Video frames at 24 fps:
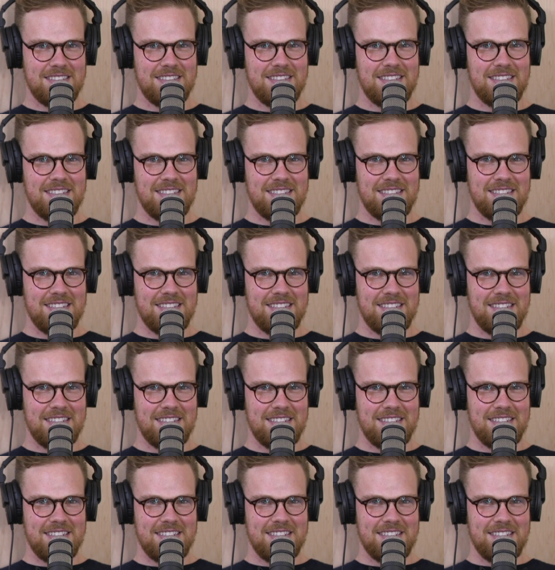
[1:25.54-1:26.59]

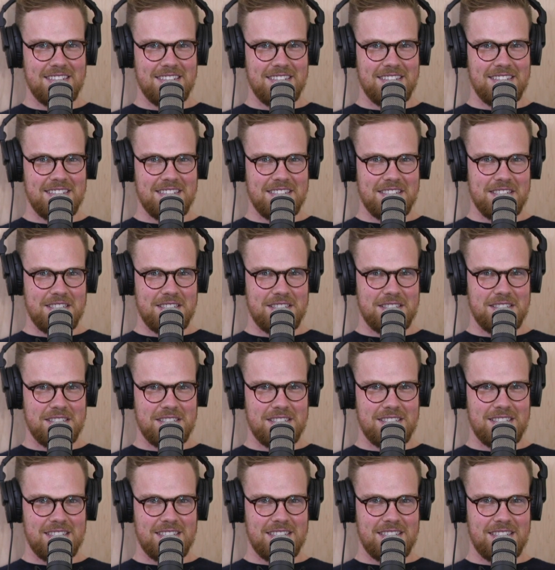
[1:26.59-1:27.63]

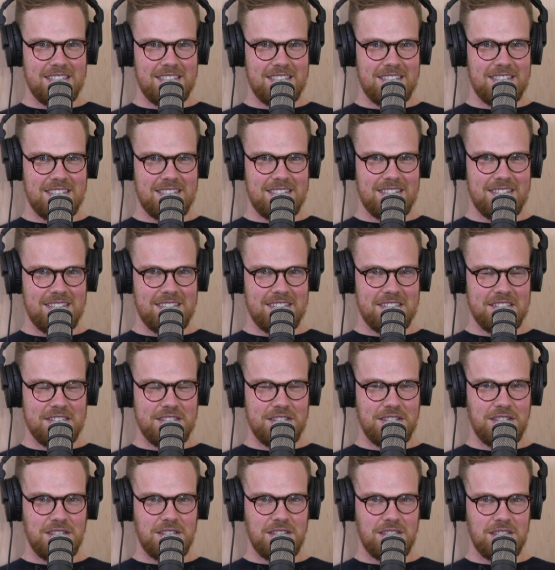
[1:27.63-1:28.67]

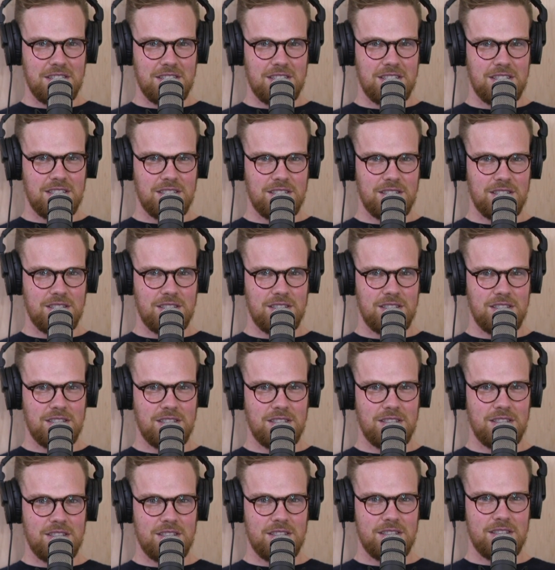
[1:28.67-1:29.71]

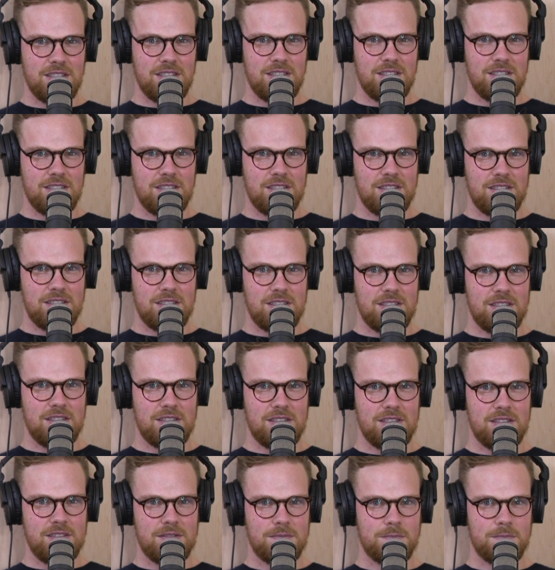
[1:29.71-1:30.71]
(silent)